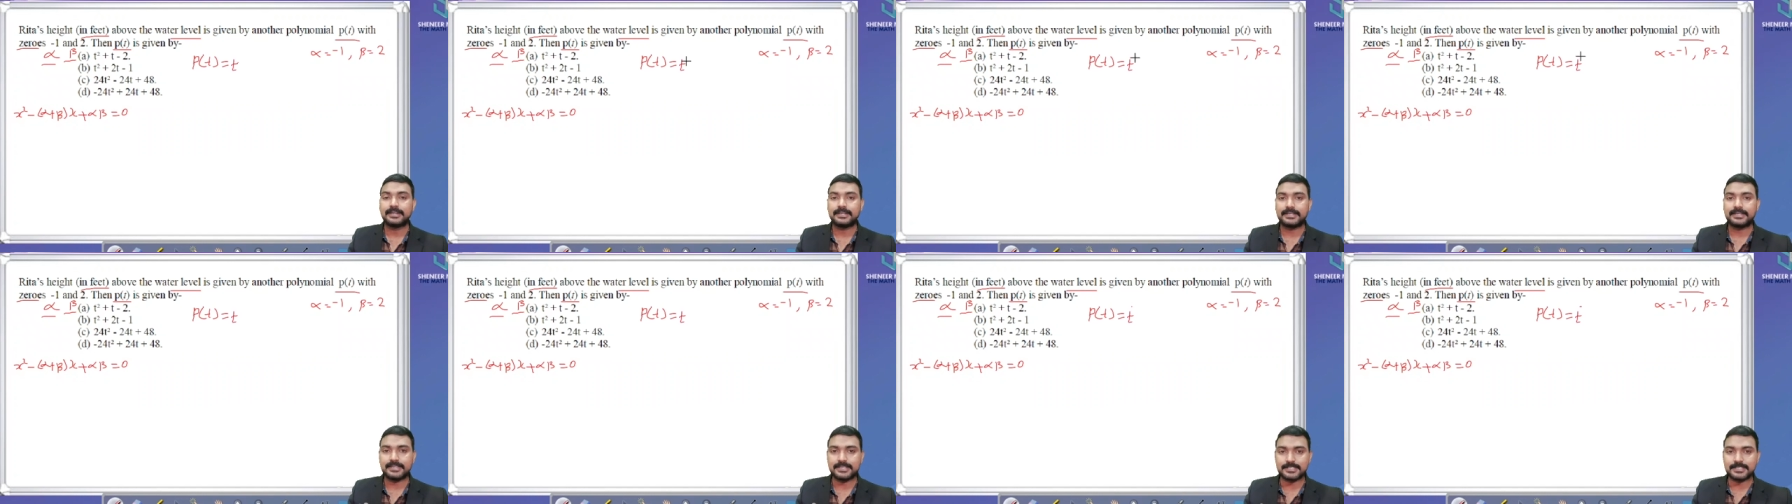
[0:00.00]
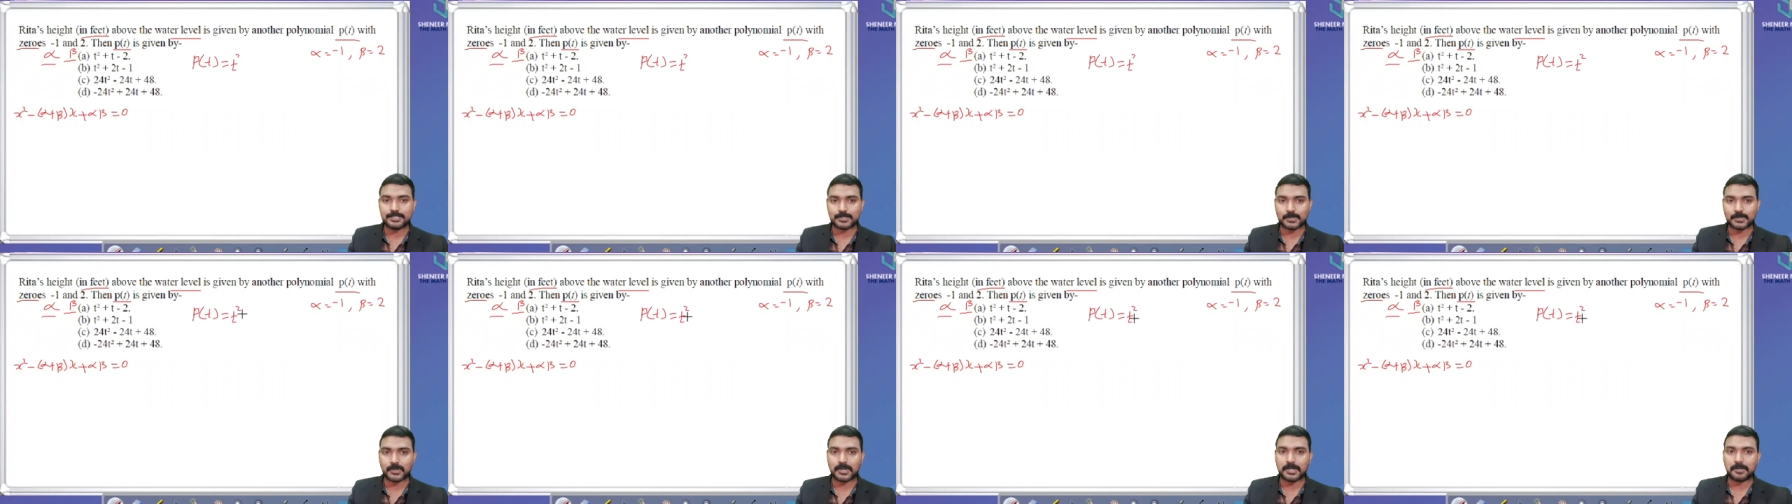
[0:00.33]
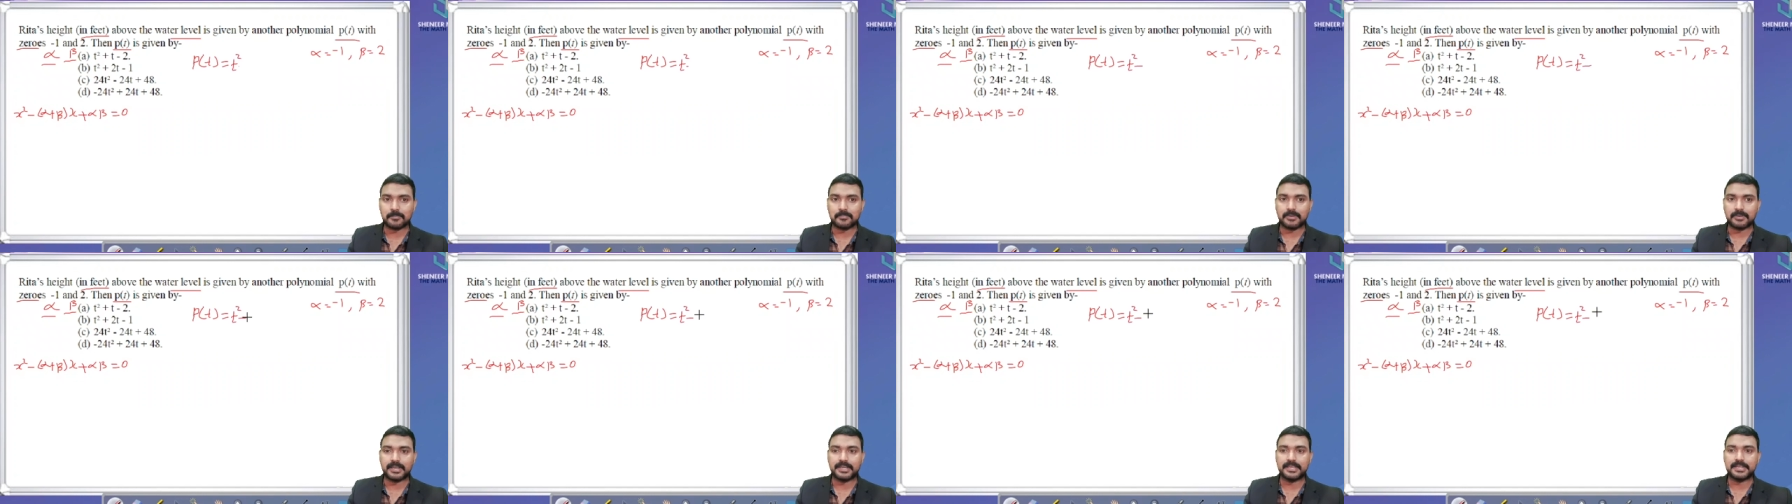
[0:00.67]
t square
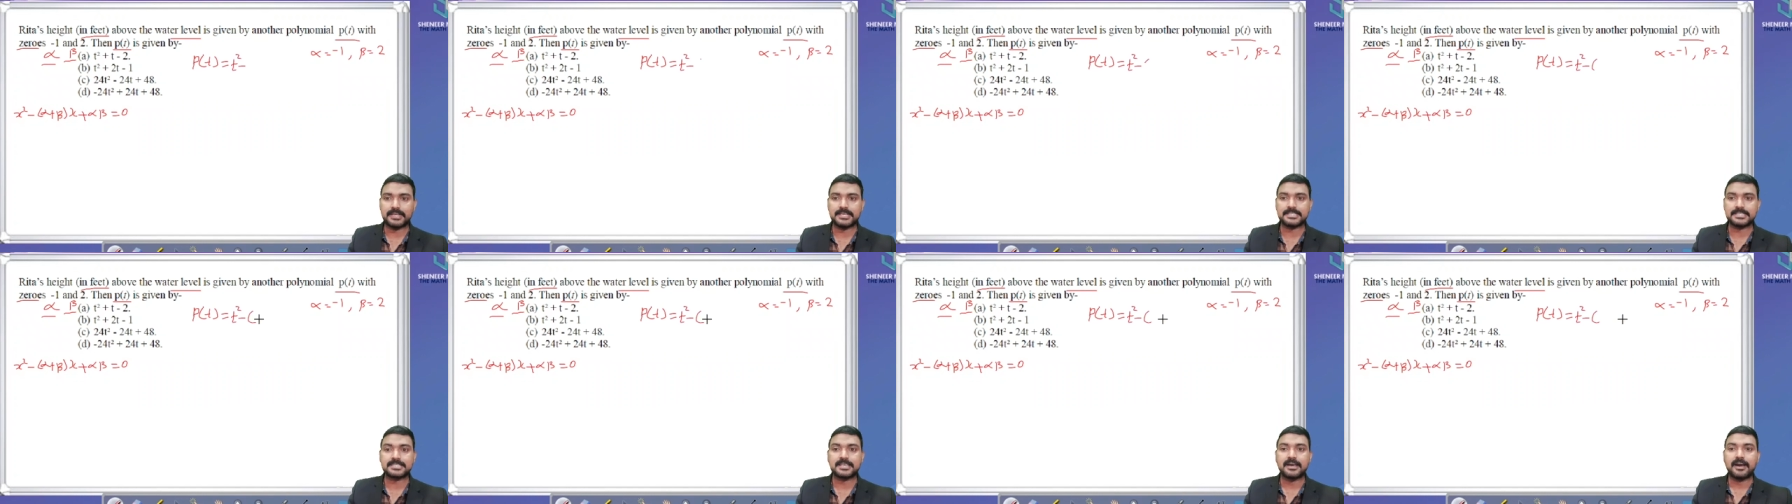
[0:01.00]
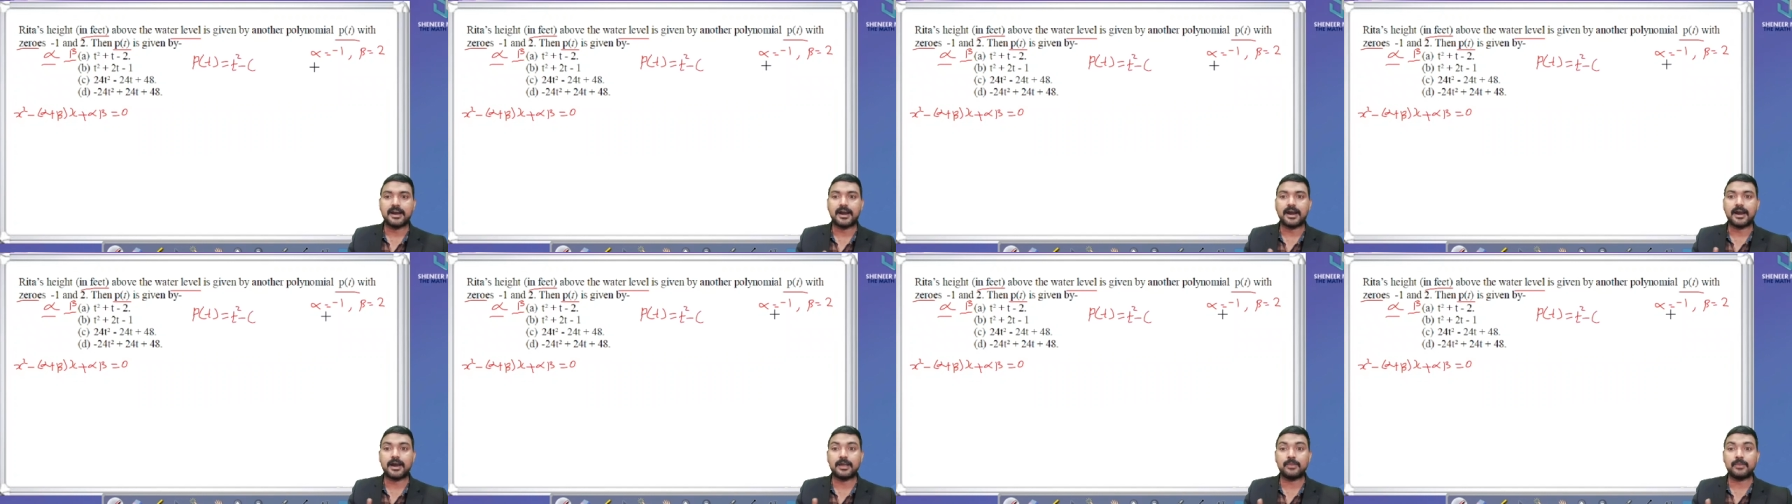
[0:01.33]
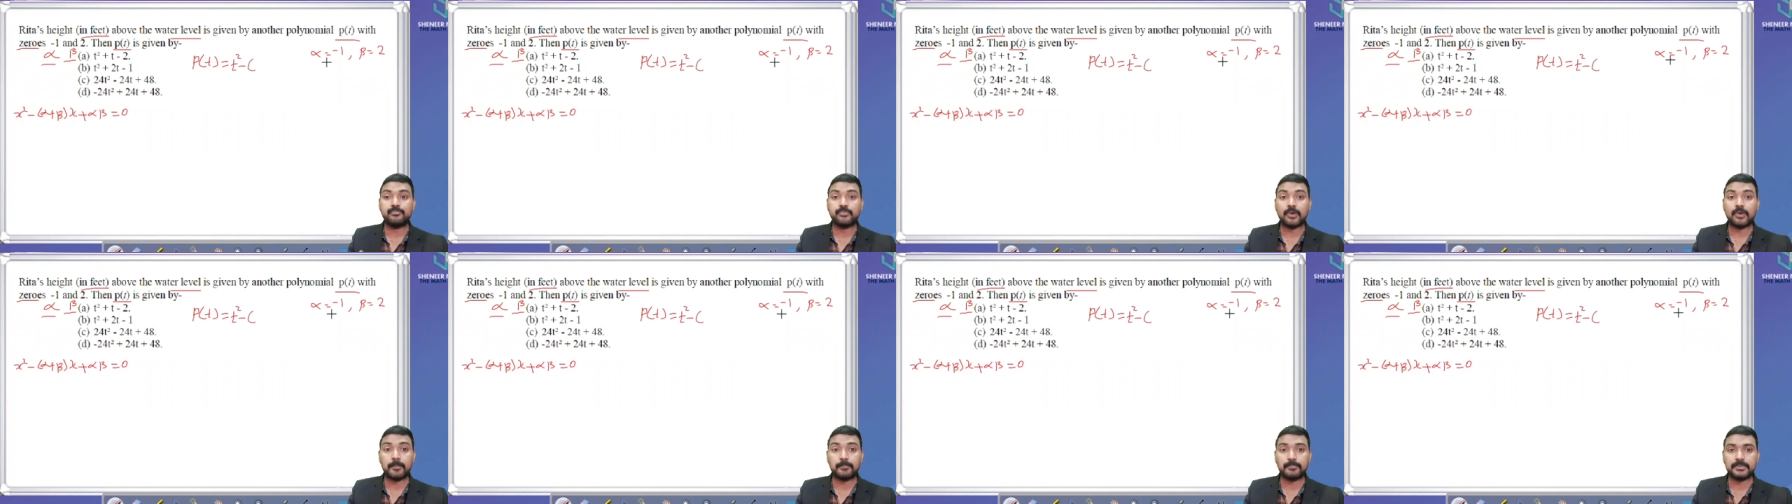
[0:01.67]
minus
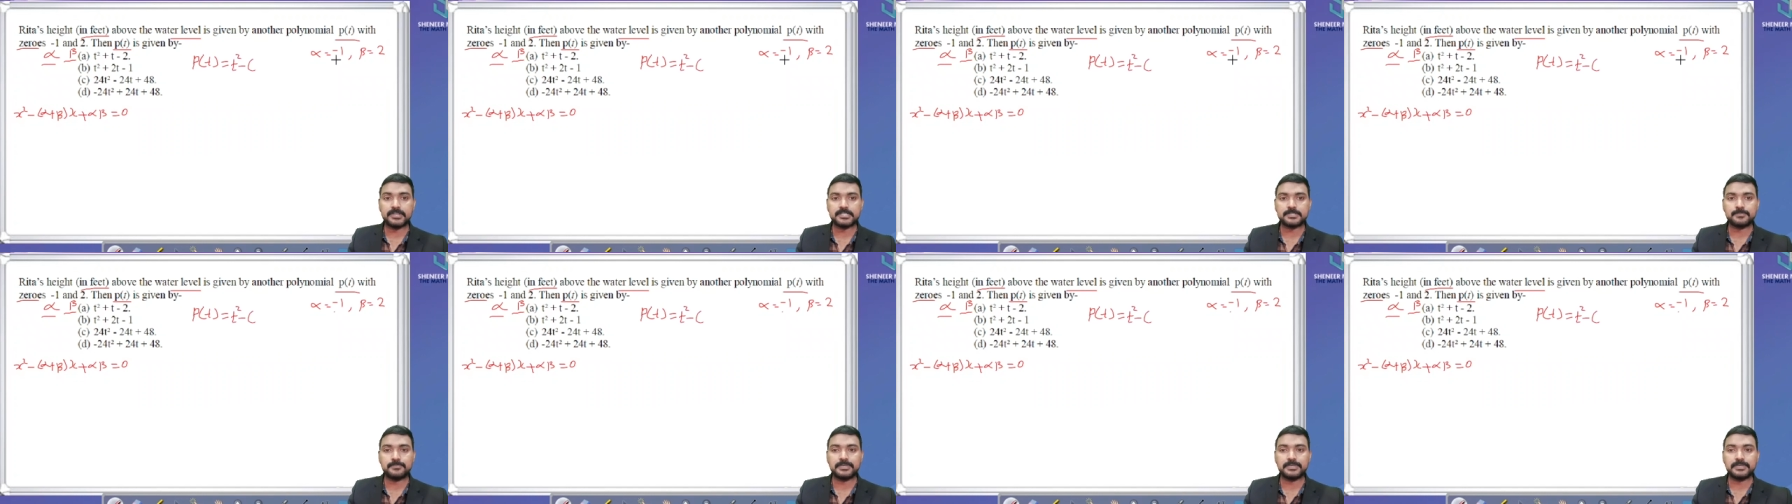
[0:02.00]
alpha plus